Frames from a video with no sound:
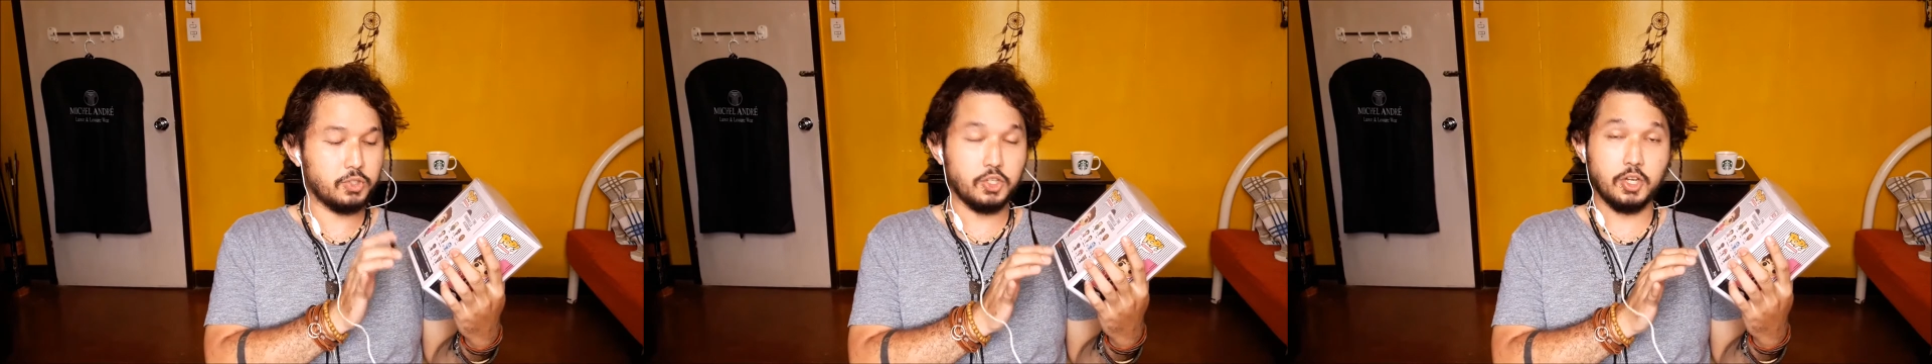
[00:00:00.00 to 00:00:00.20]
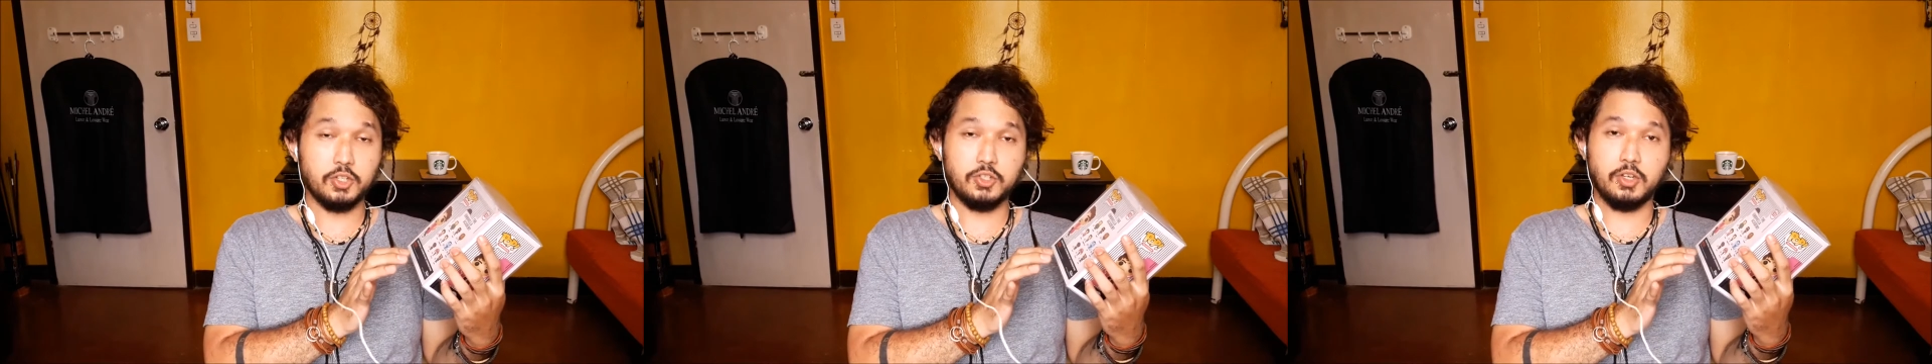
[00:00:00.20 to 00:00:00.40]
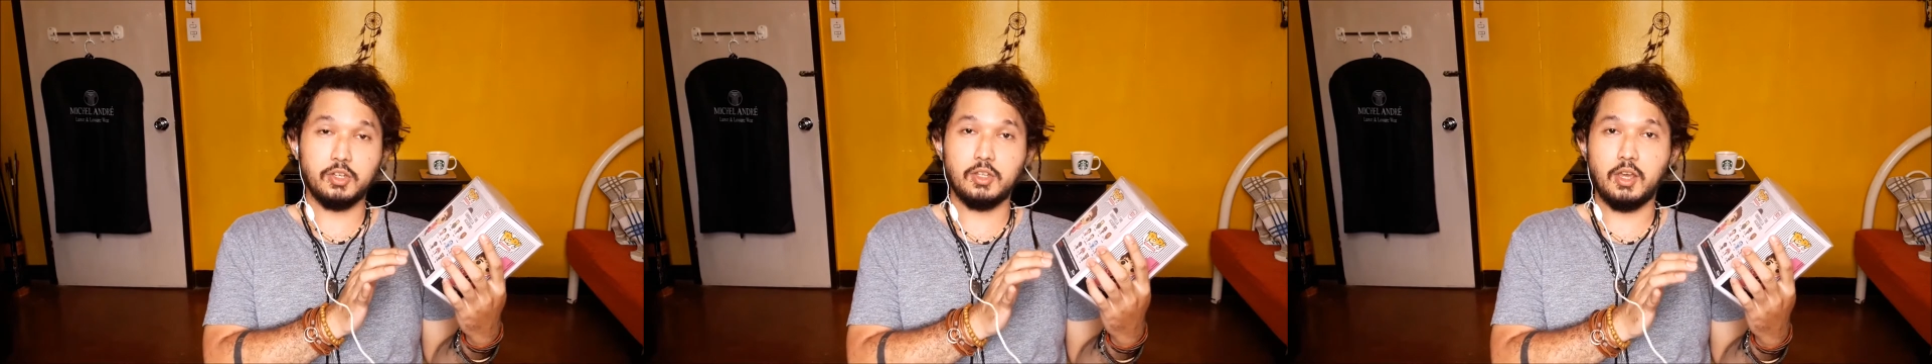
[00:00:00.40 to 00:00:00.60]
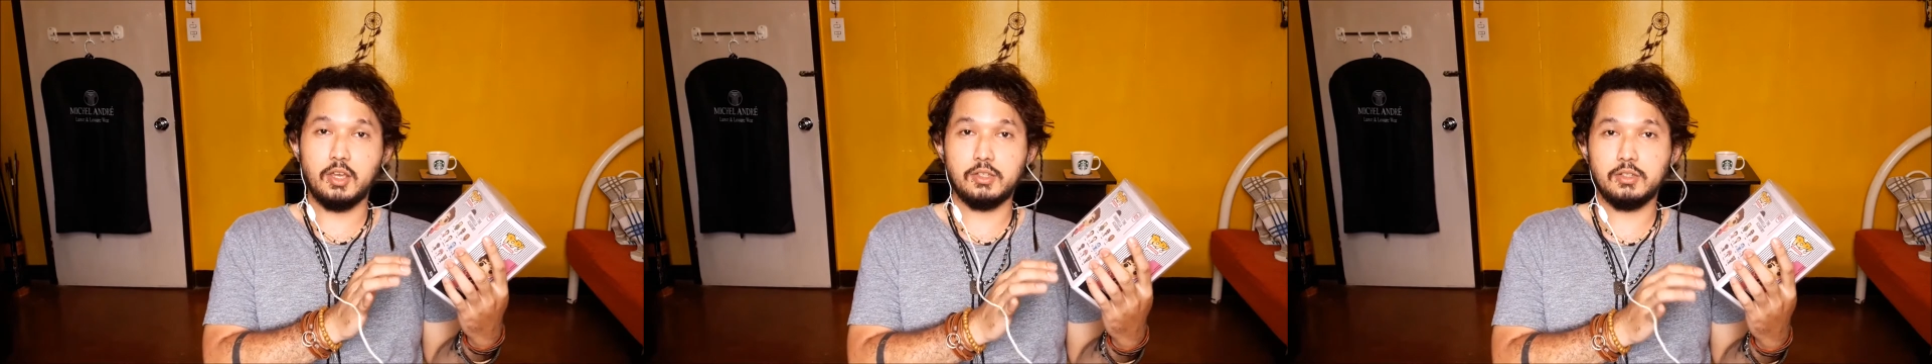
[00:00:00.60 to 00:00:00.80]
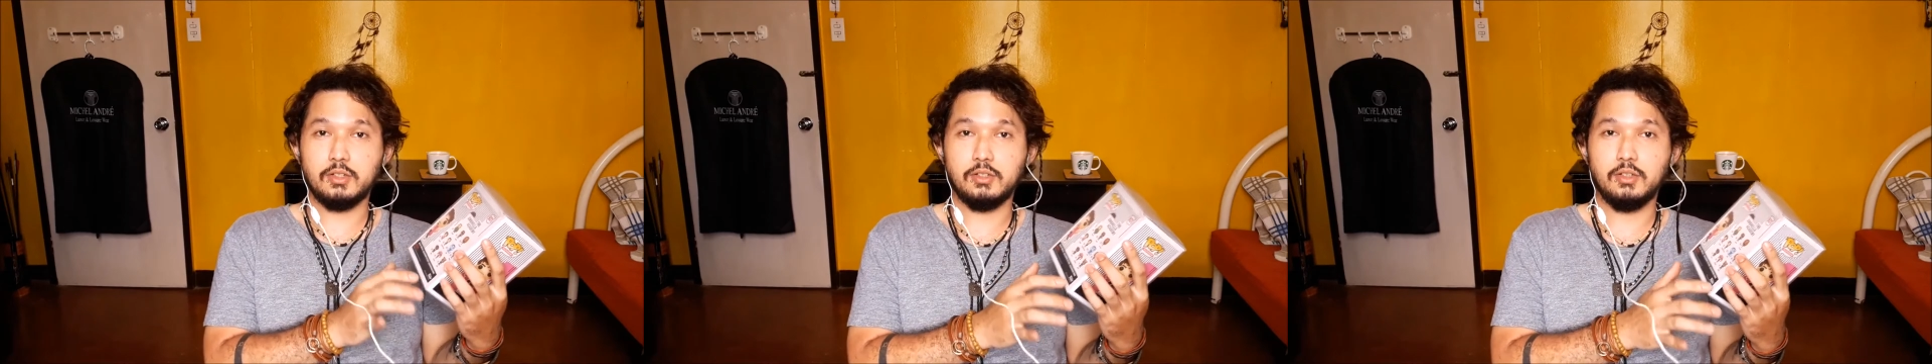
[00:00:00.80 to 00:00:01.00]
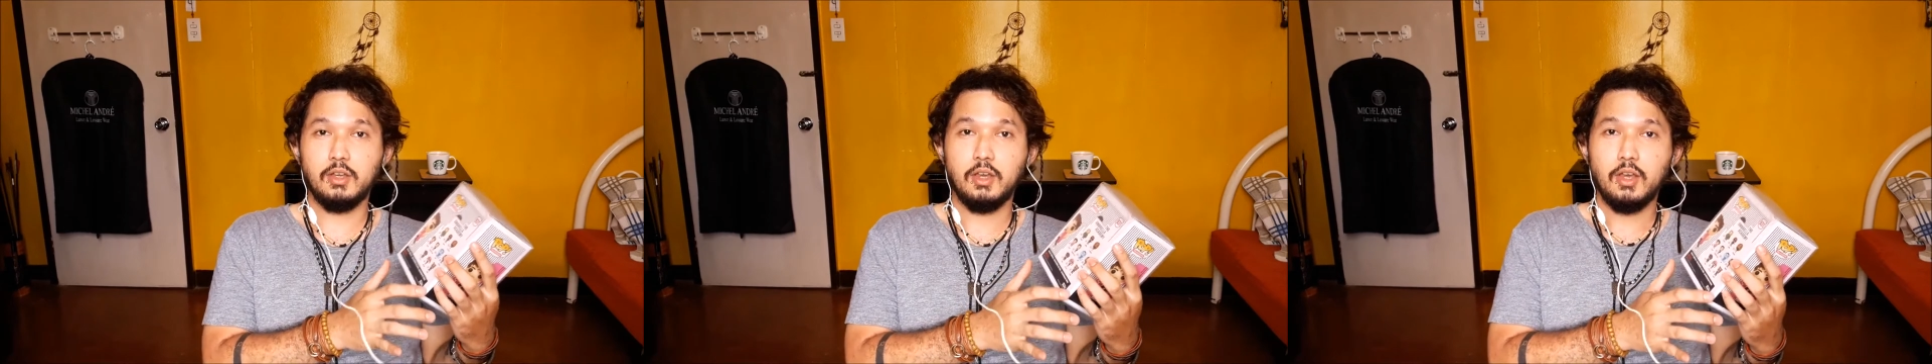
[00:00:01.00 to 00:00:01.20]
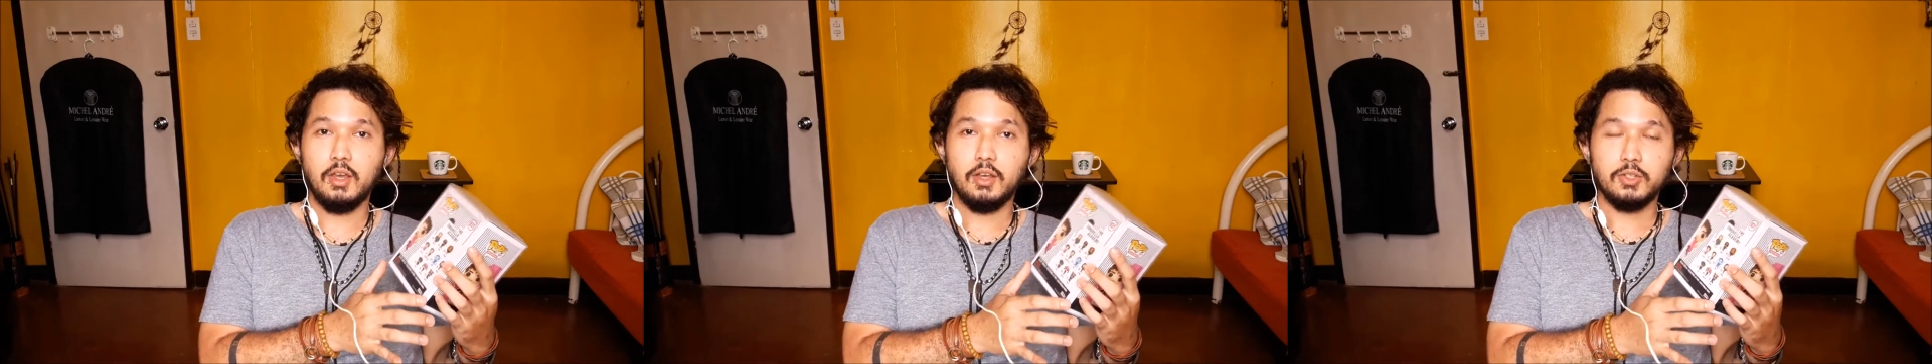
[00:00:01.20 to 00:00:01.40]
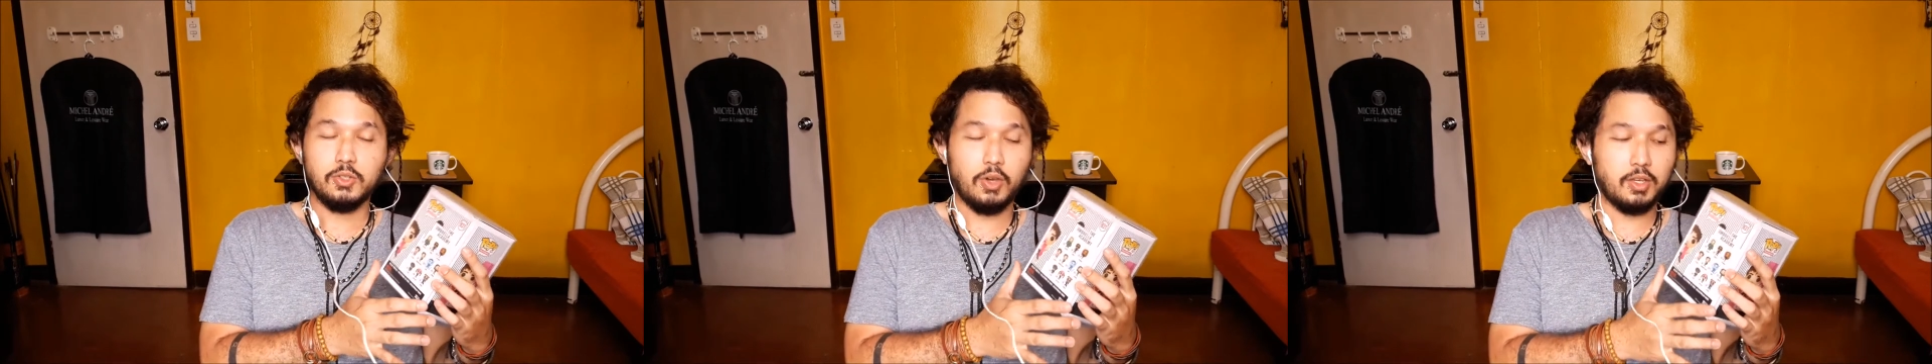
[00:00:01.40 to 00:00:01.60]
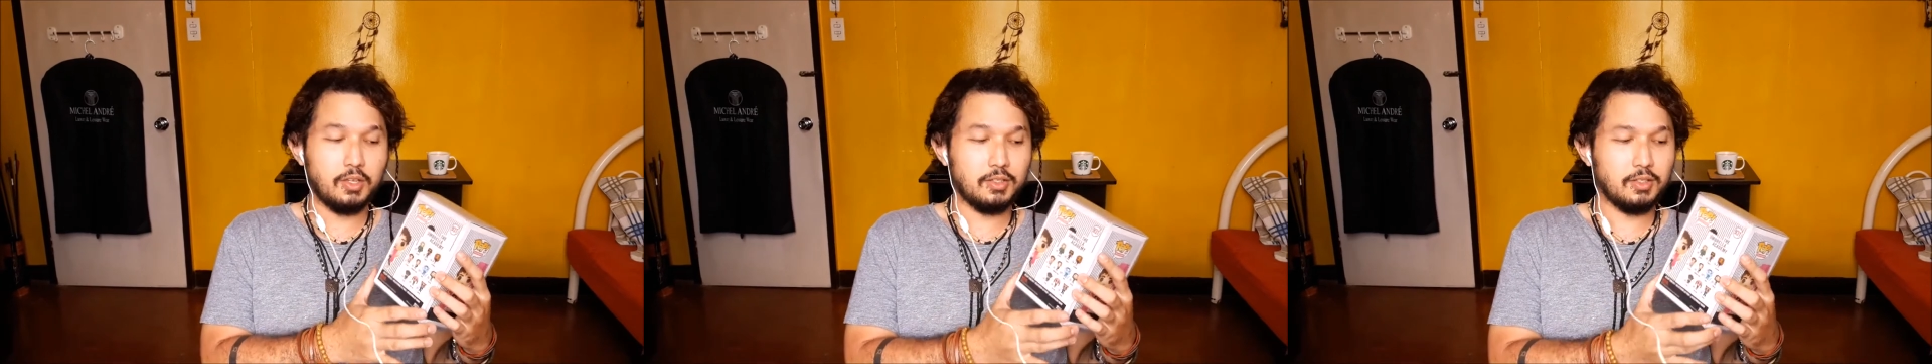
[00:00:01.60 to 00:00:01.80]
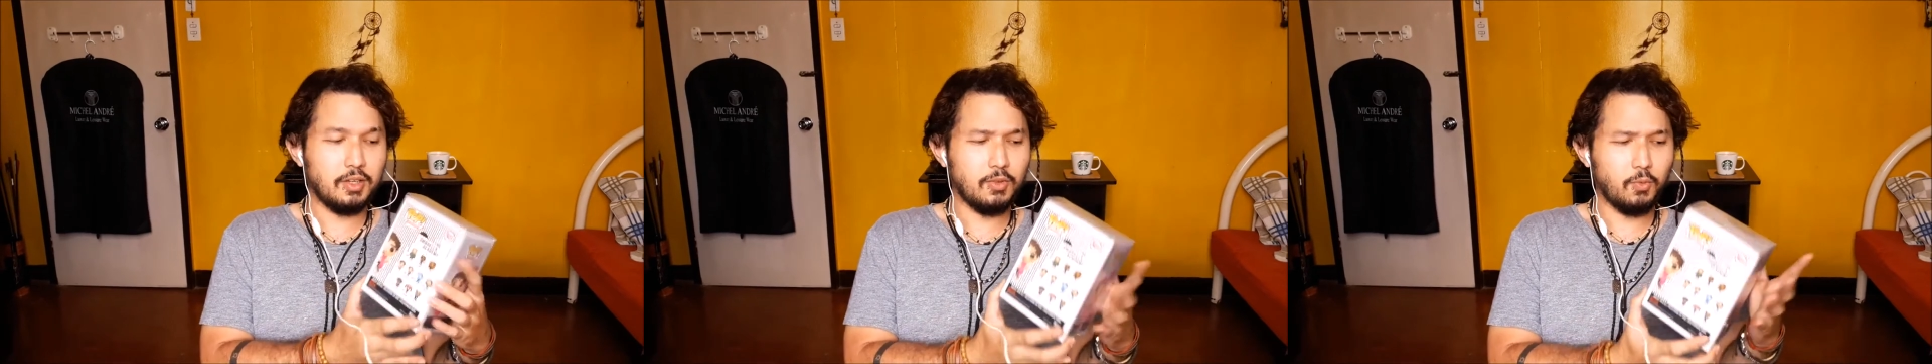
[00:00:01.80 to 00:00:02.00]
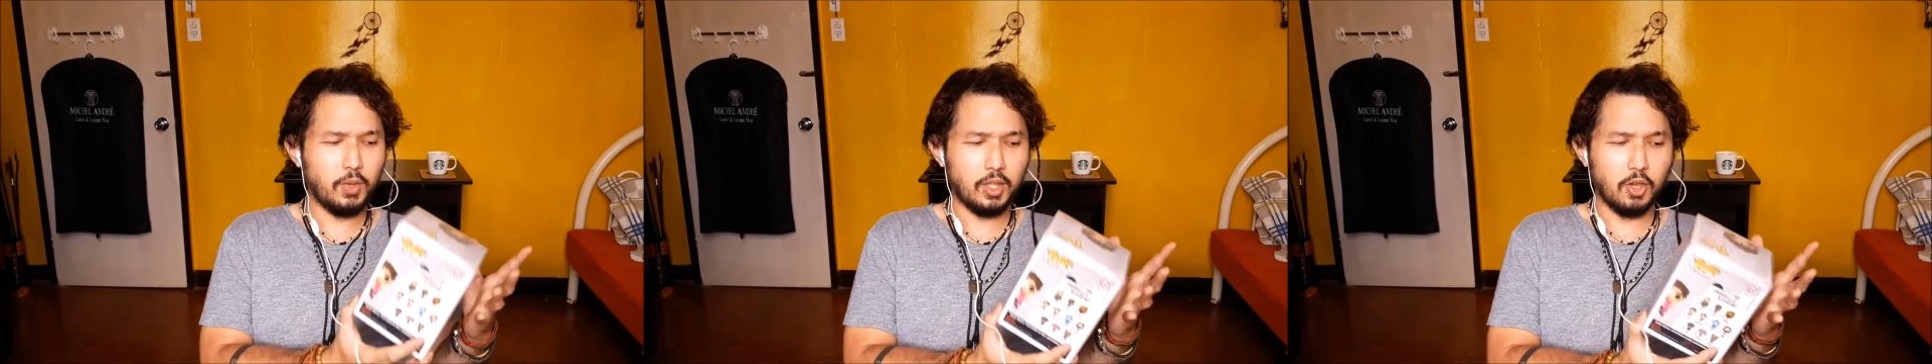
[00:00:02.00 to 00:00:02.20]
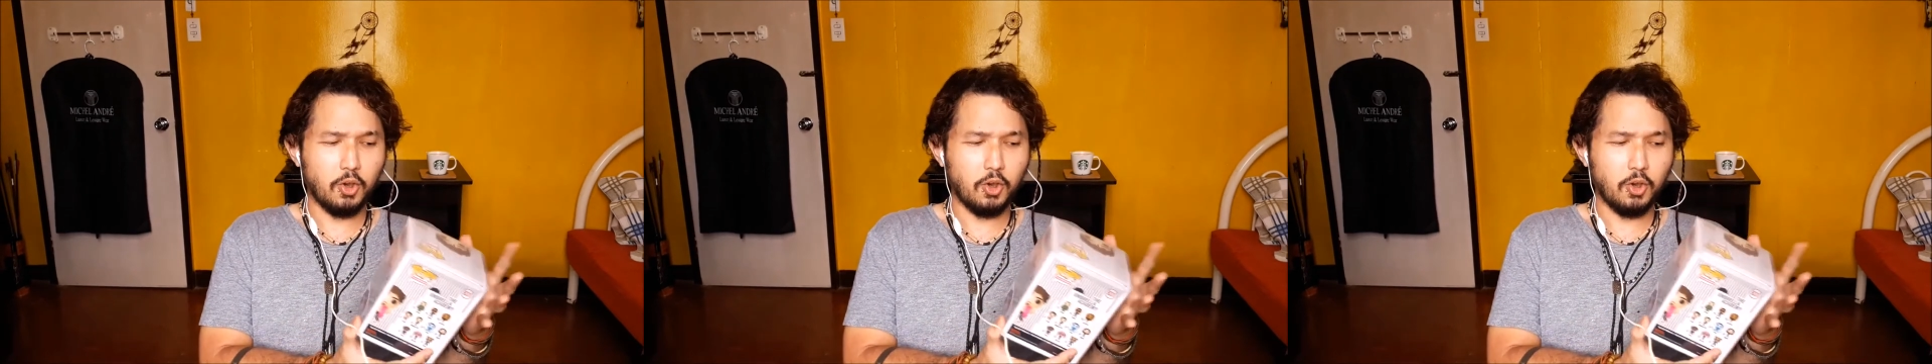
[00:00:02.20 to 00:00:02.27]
Chacha, and Hazel. So I just can't wait.